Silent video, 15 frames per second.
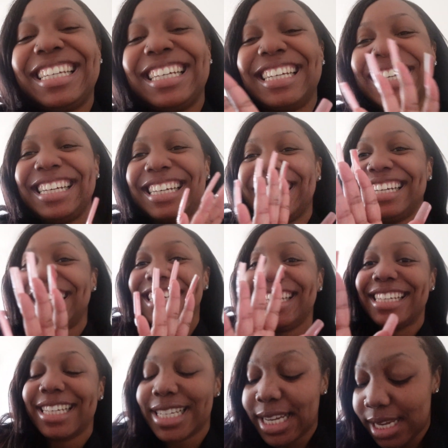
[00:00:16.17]

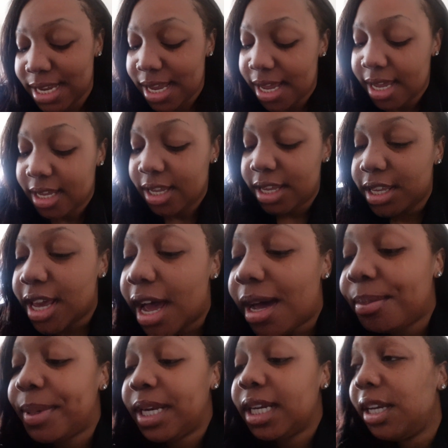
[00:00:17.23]
good?
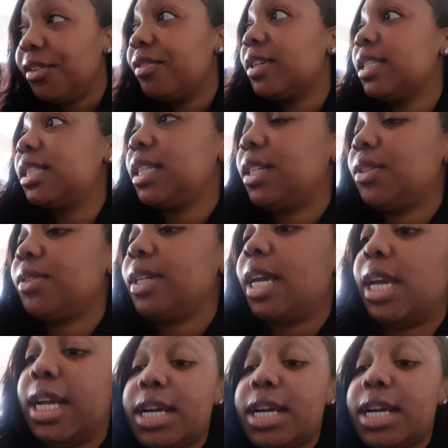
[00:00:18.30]
I'm in a different scenery